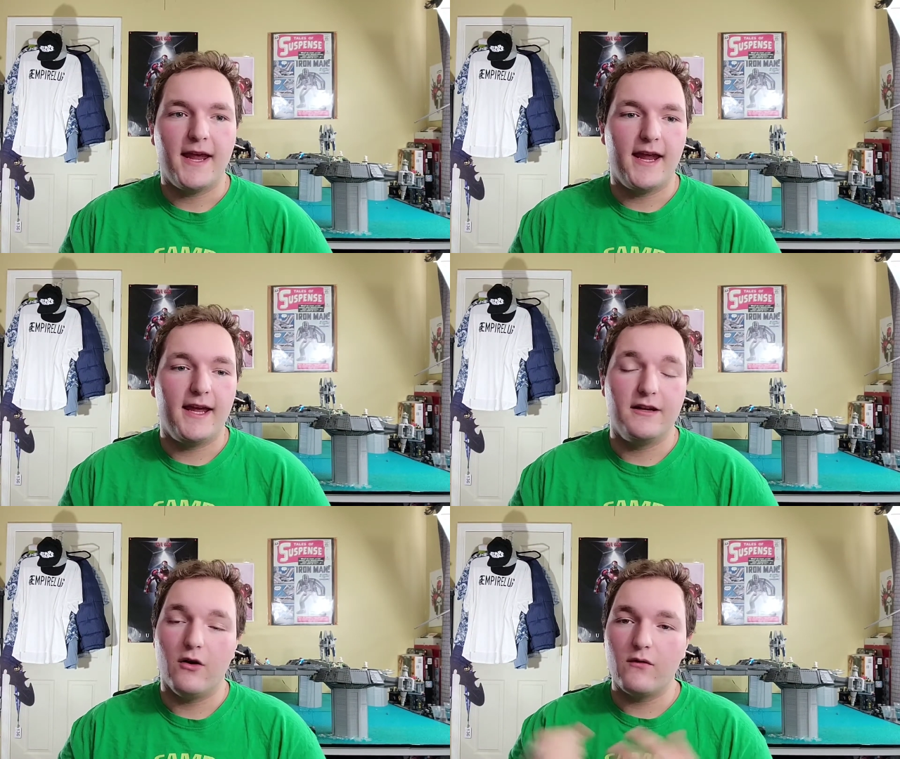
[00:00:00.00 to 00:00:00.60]

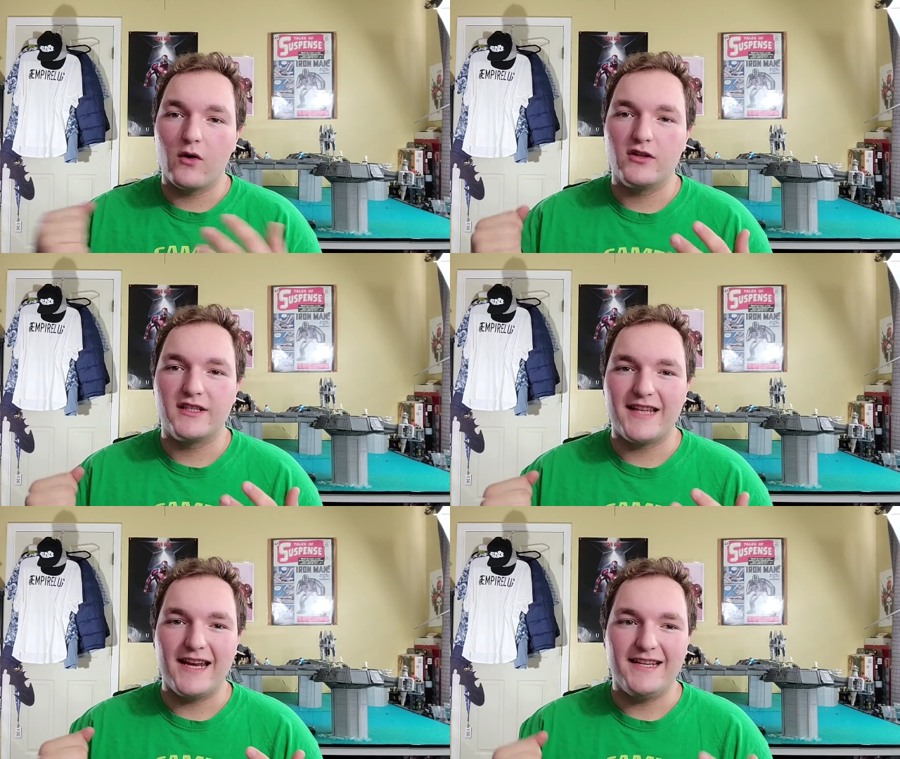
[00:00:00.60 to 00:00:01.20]
and overall
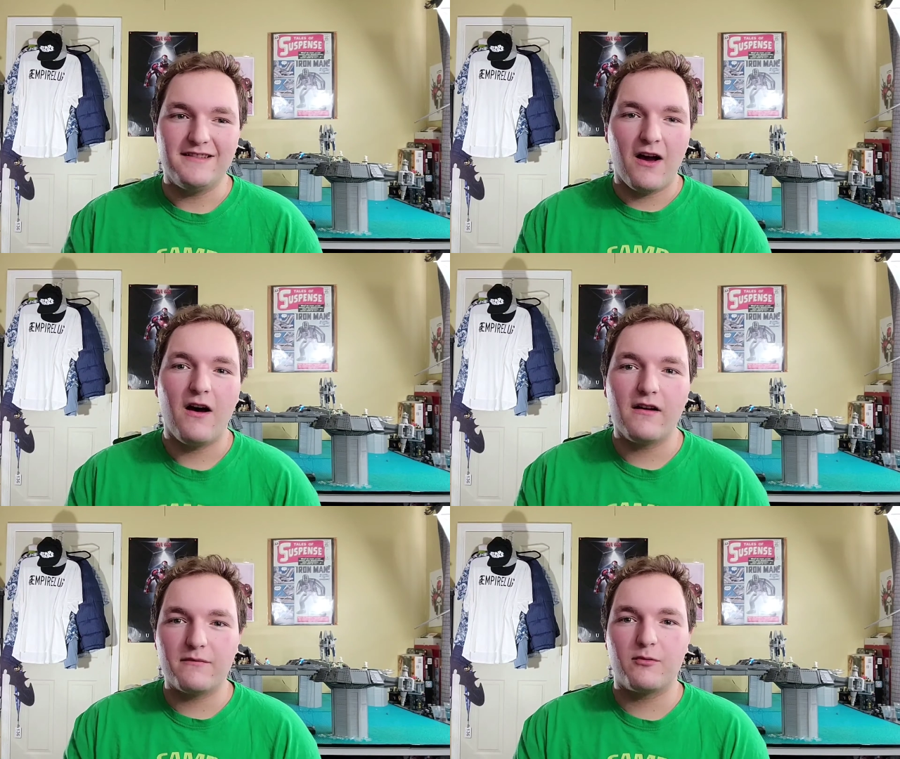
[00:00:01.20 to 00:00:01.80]
just a
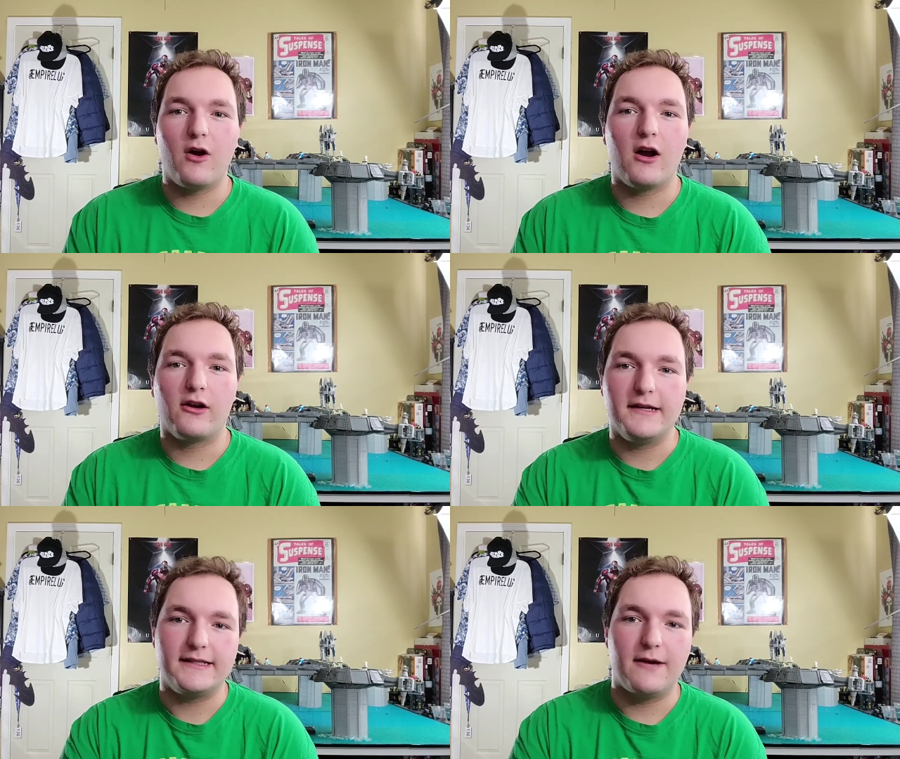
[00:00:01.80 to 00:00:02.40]
ton of
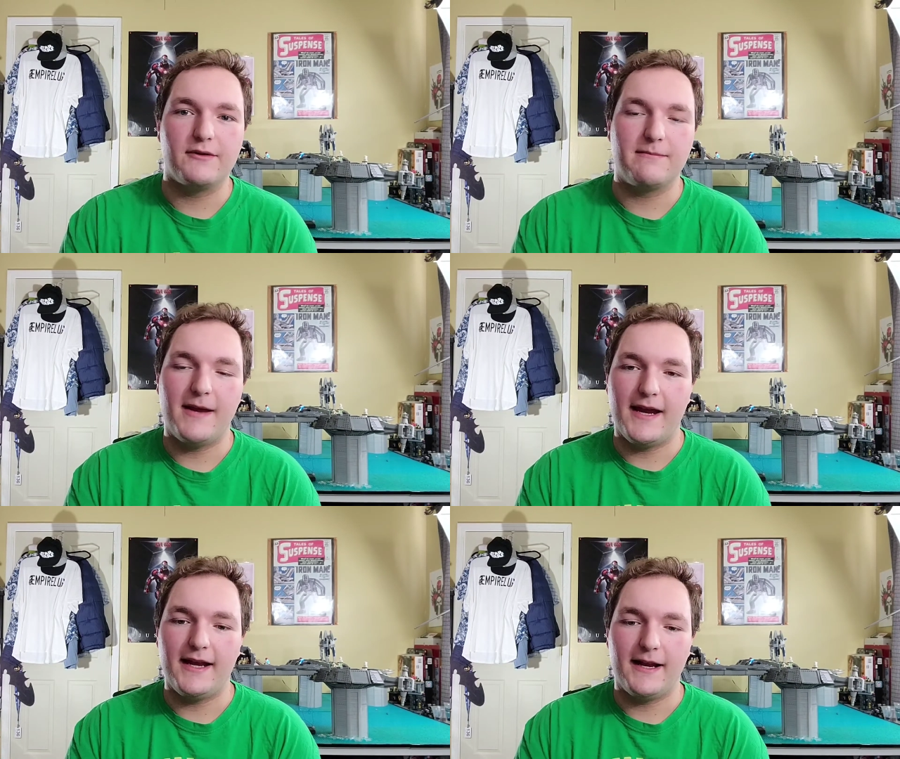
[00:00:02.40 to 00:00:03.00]
progress that was
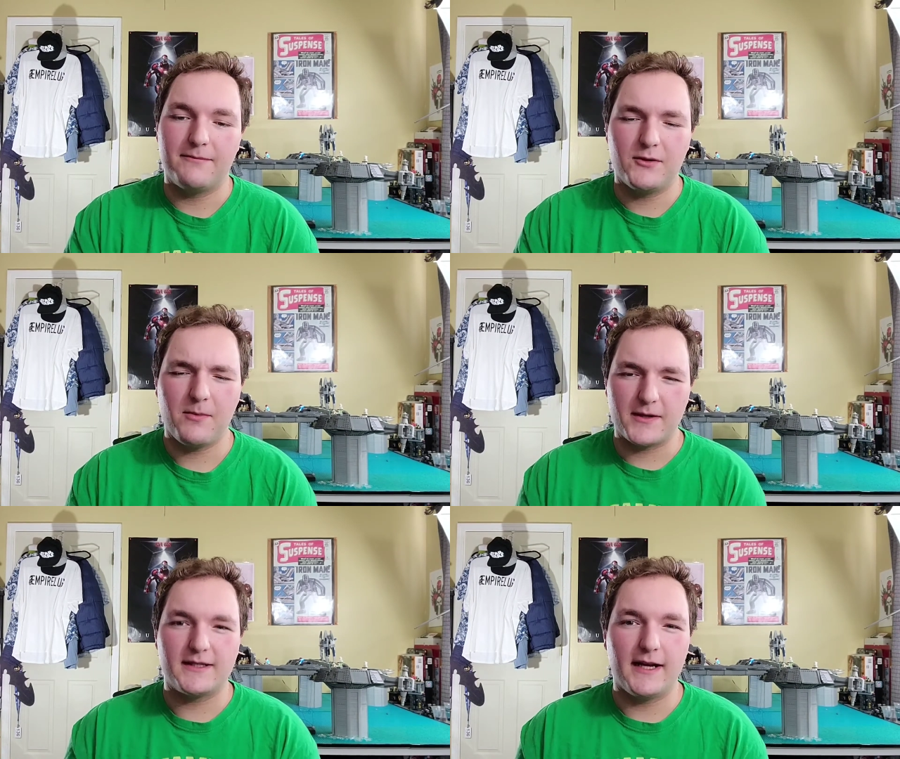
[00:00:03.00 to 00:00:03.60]
made, and I'm
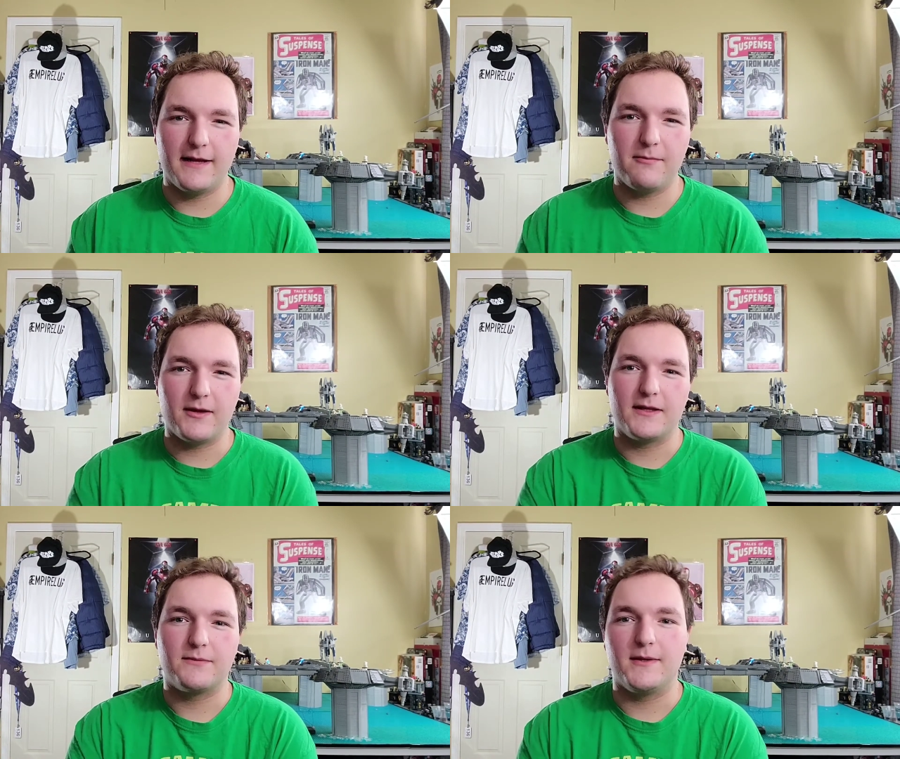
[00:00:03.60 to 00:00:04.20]
super excited to
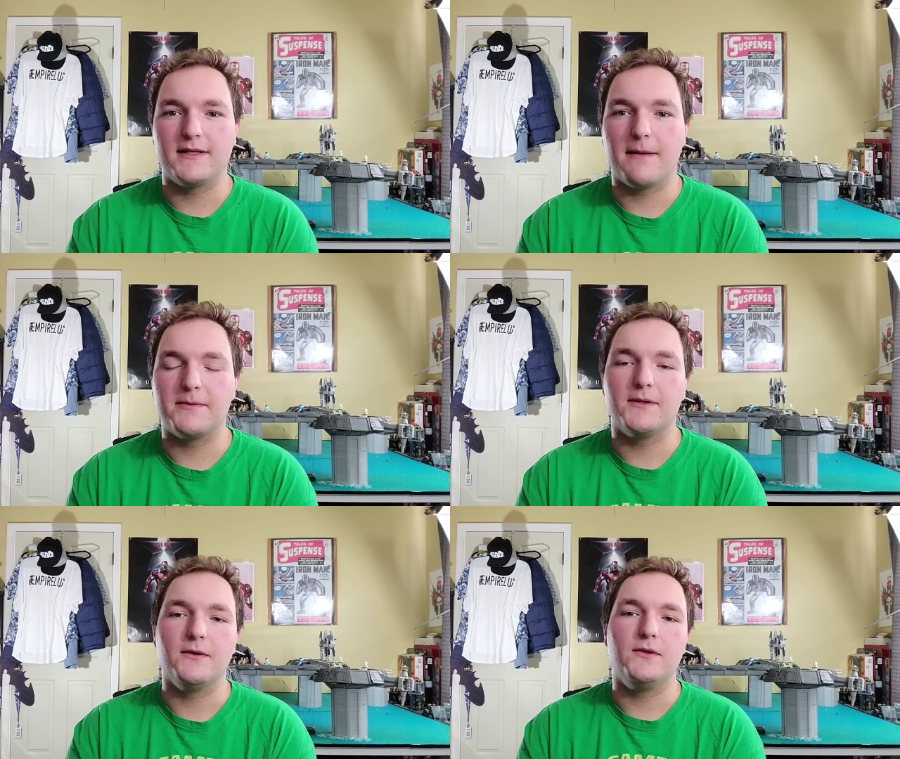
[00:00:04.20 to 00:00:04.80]
bring this week's
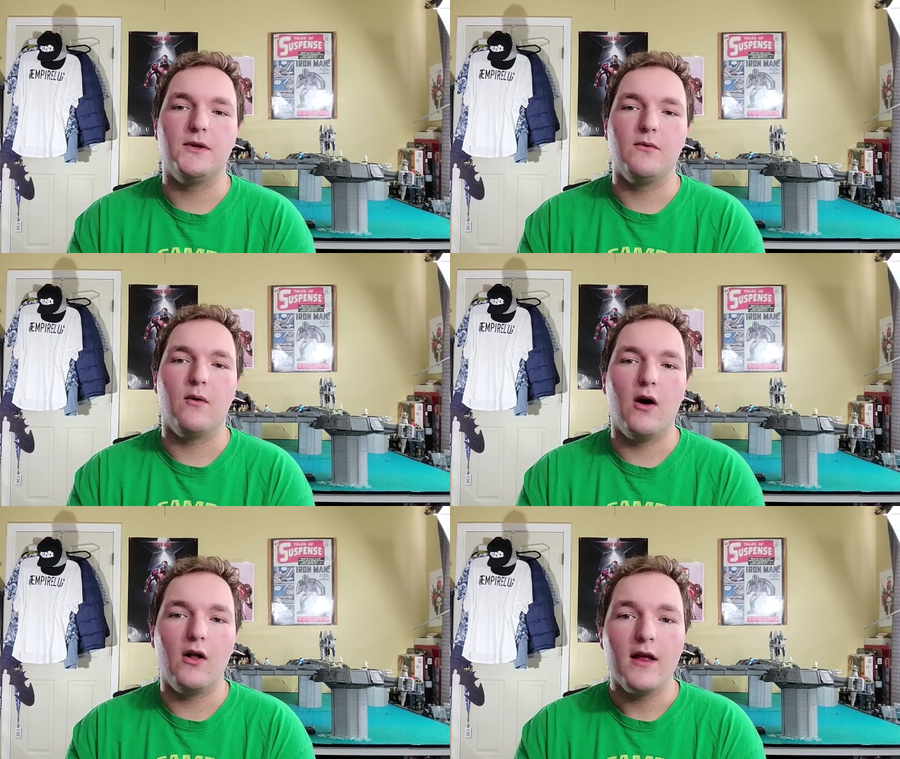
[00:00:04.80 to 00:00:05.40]
episode to
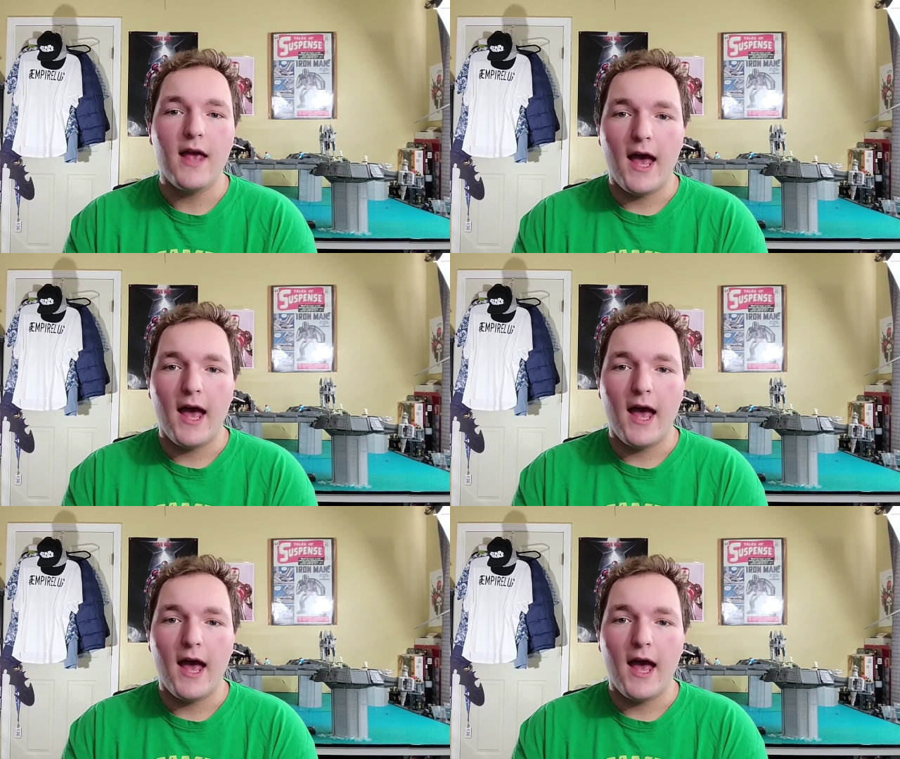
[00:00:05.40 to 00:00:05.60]
you all.